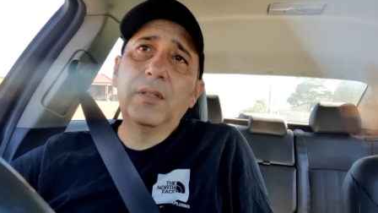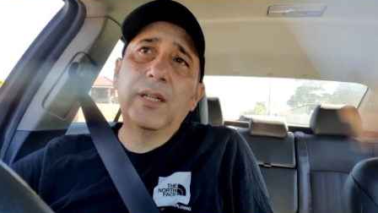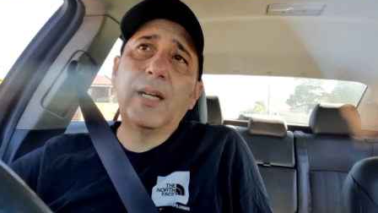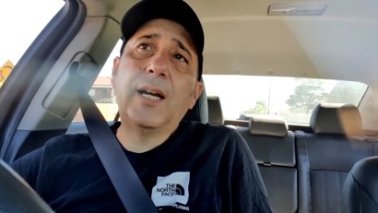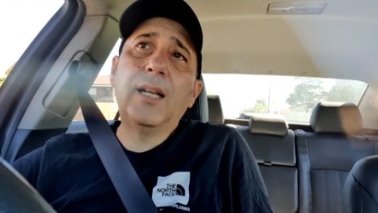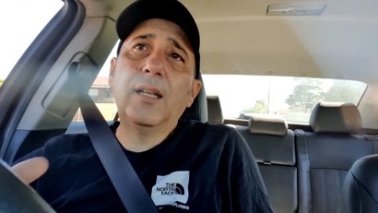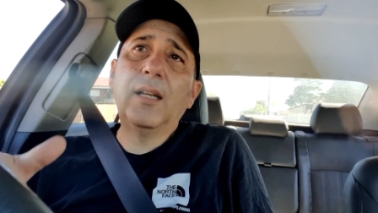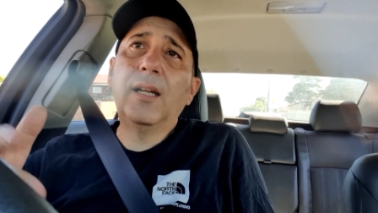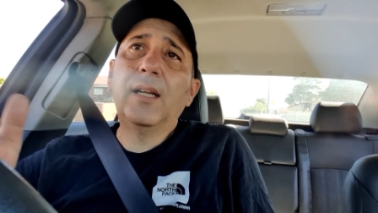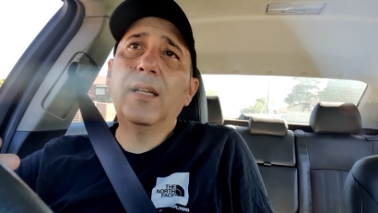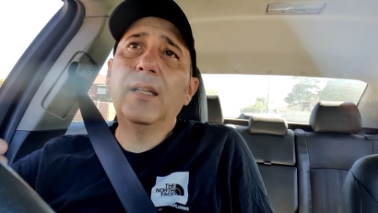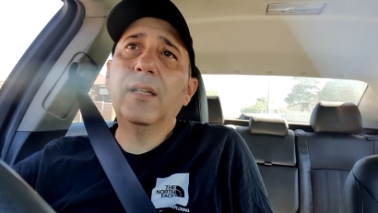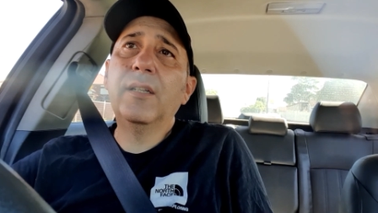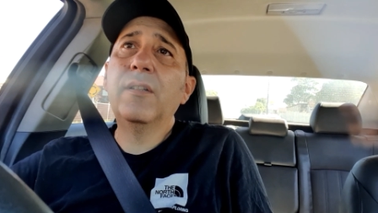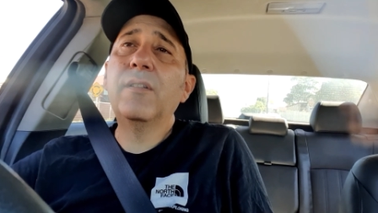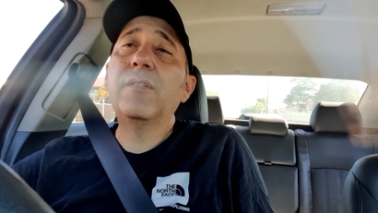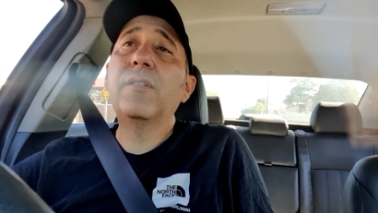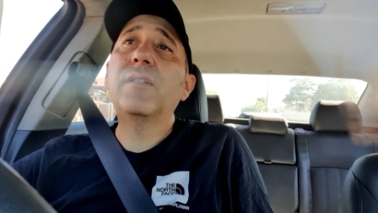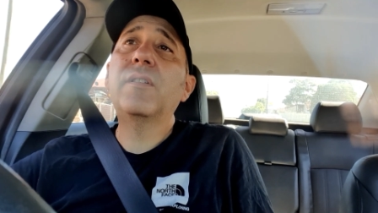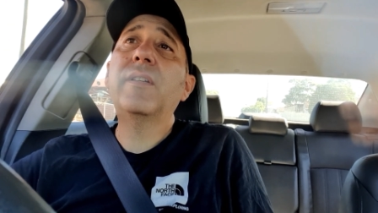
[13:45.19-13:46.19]
Color
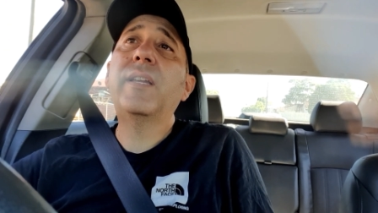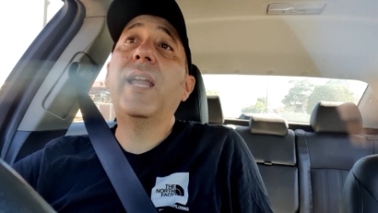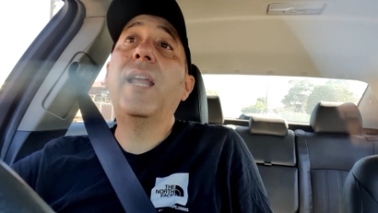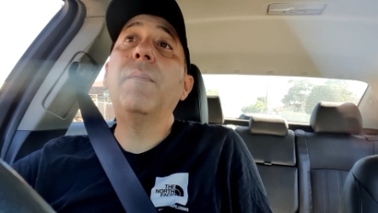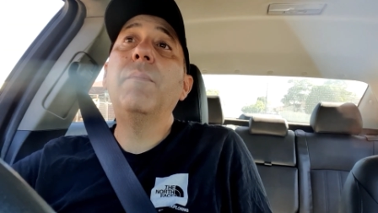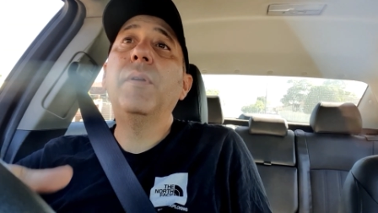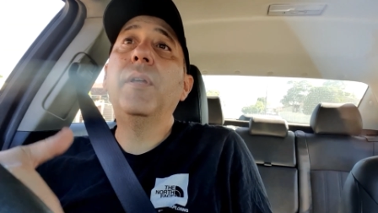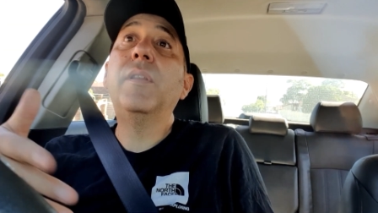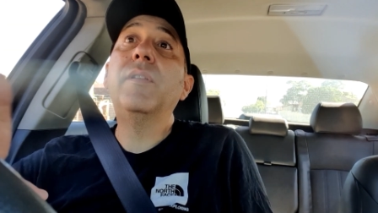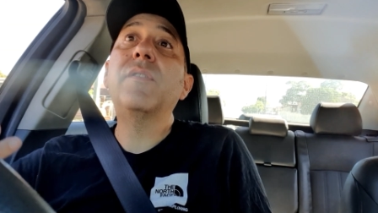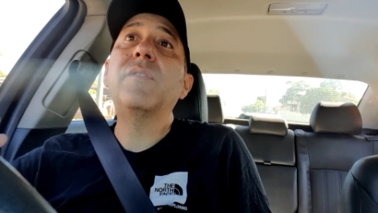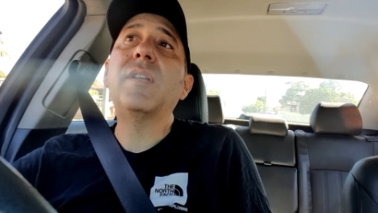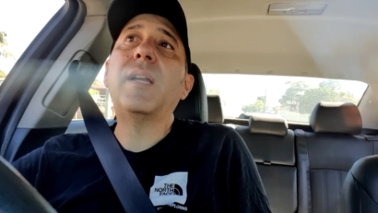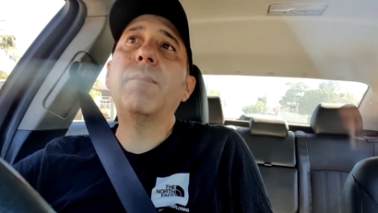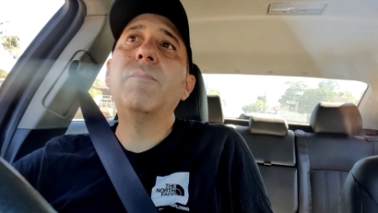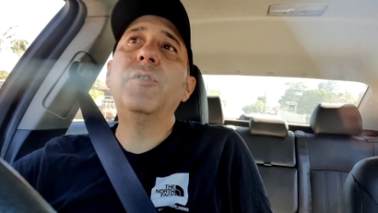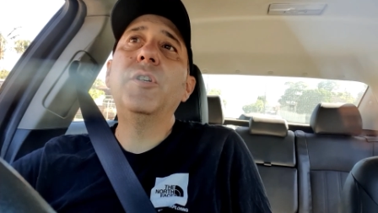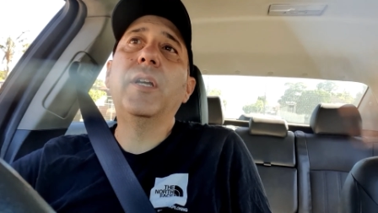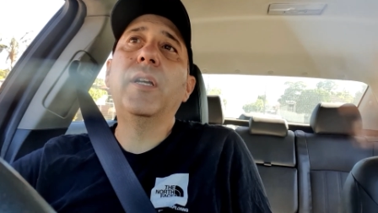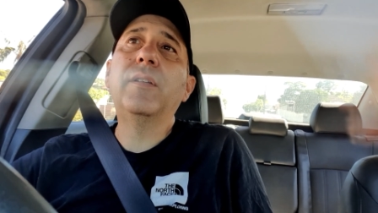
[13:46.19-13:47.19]
is can be the
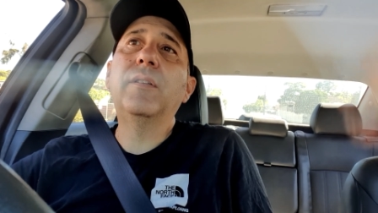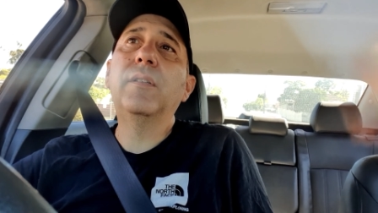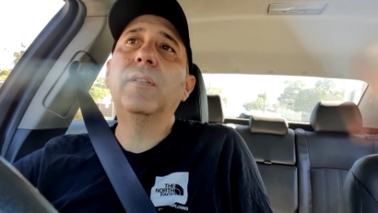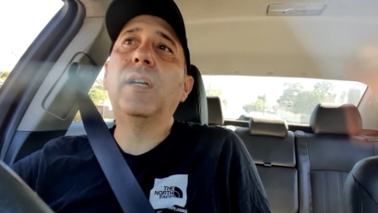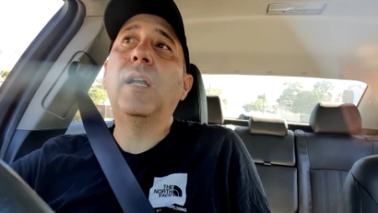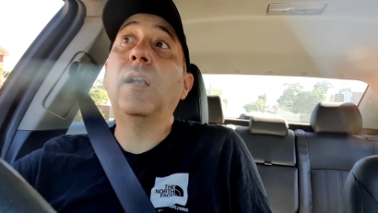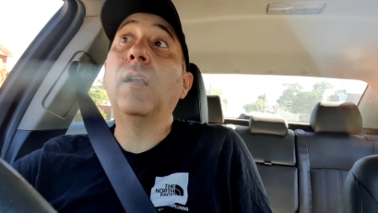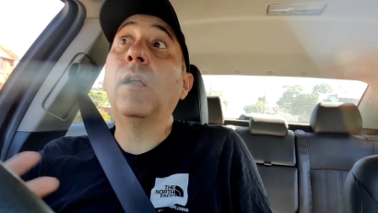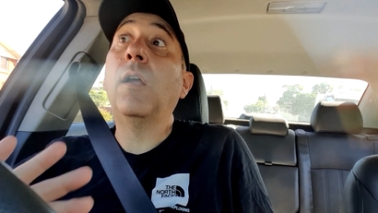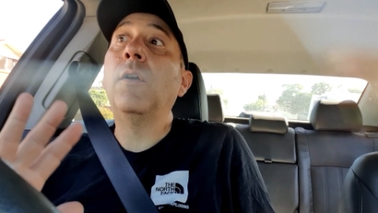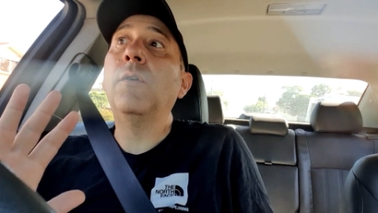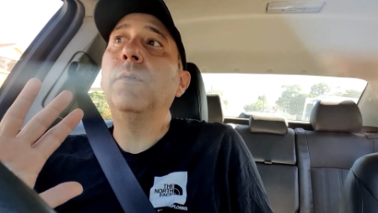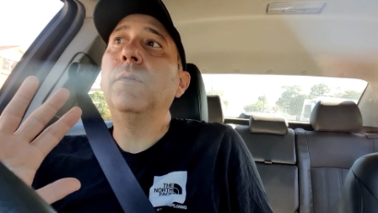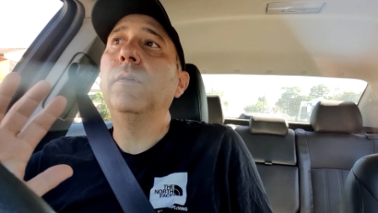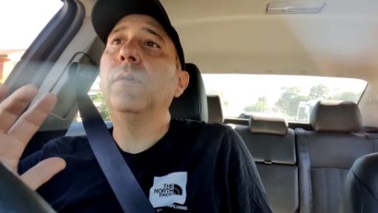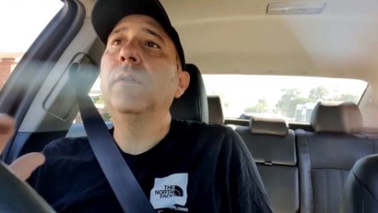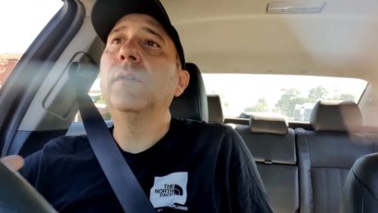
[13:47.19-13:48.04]
subject alone.